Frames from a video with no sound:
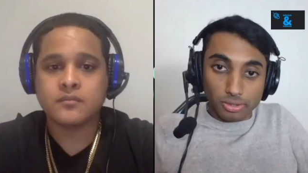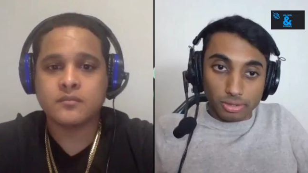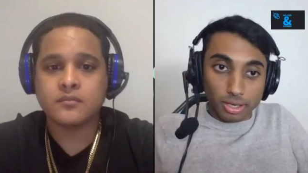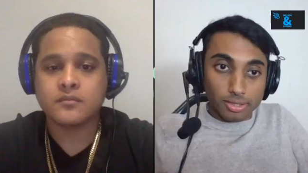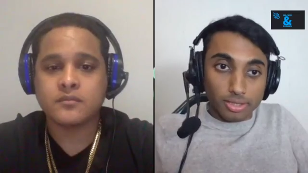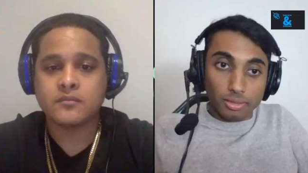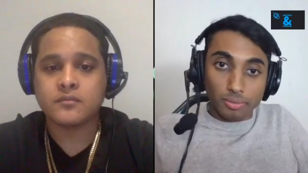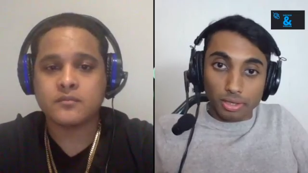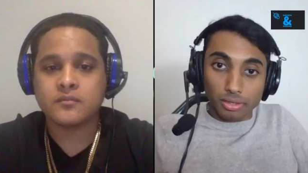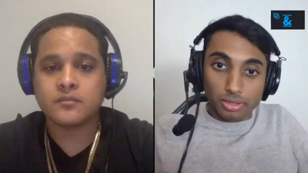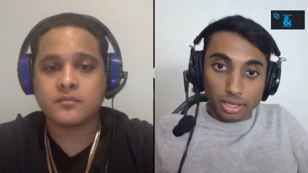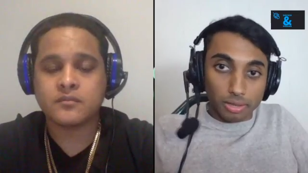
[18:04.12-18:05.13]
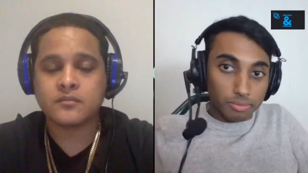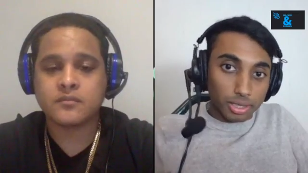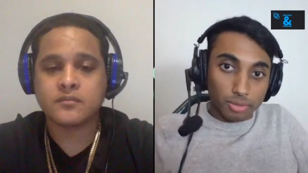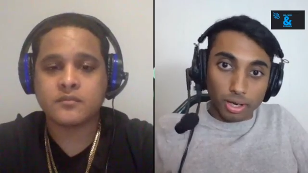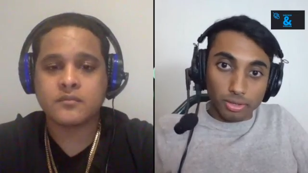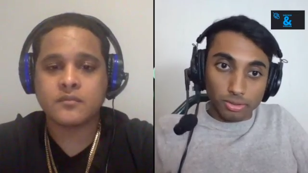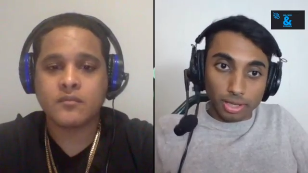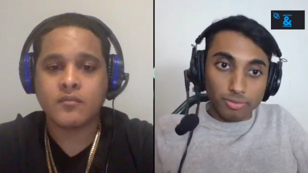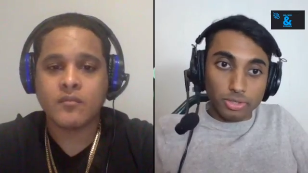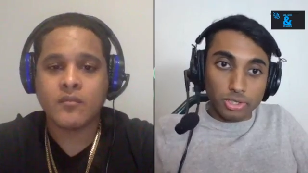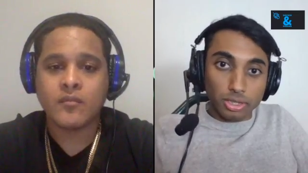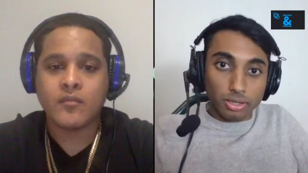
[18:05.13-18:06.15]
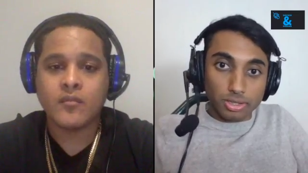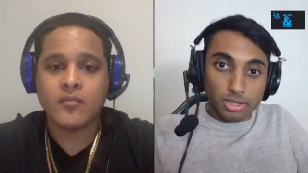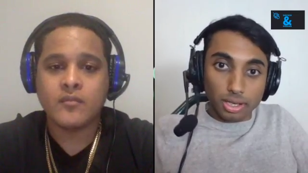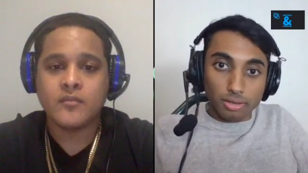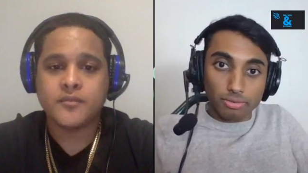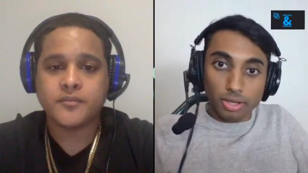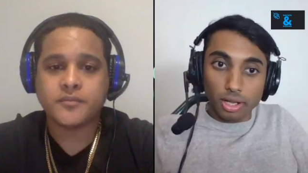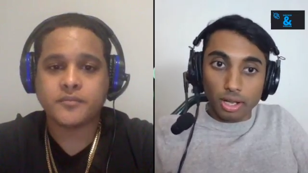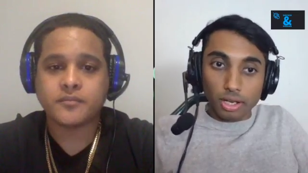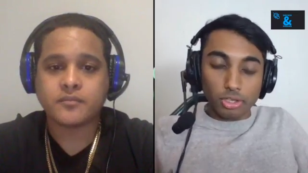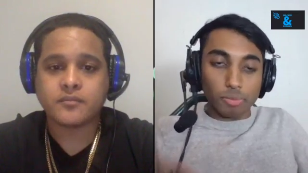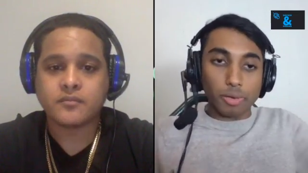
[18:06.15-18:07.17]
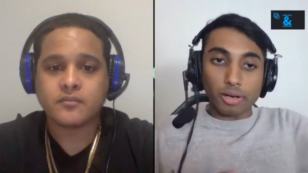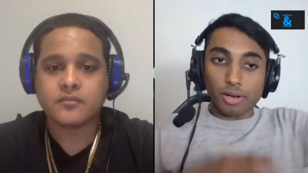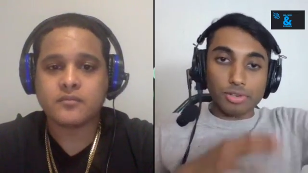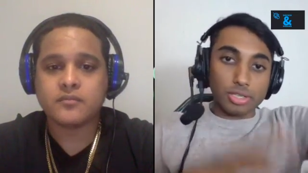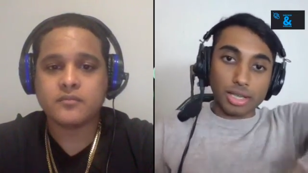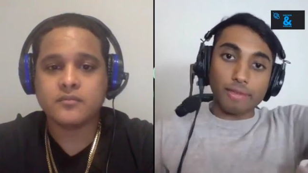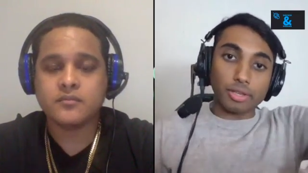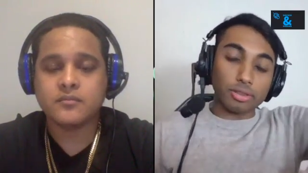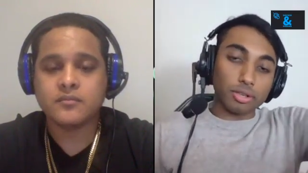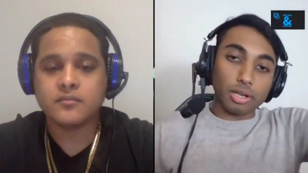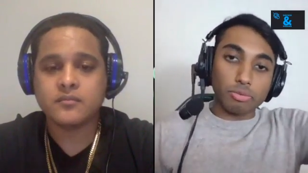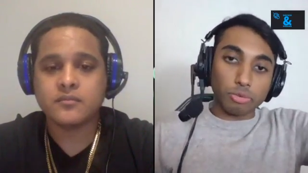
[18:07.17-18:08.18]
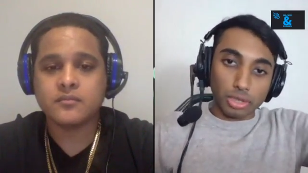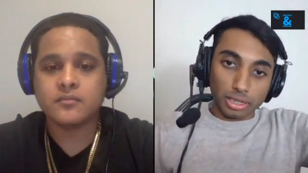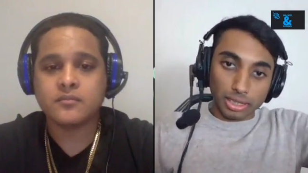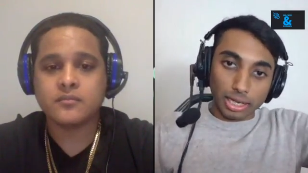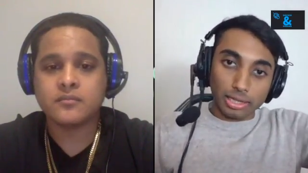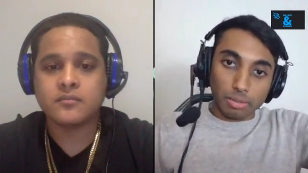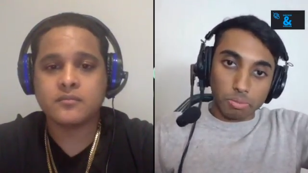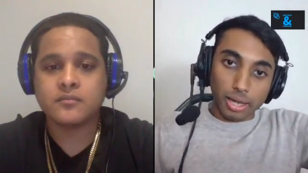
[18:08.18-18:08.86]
Speaker 1: are doing. I tell them all the time, like, why are you leveraging yourself? You're better off just having 30, 40K in the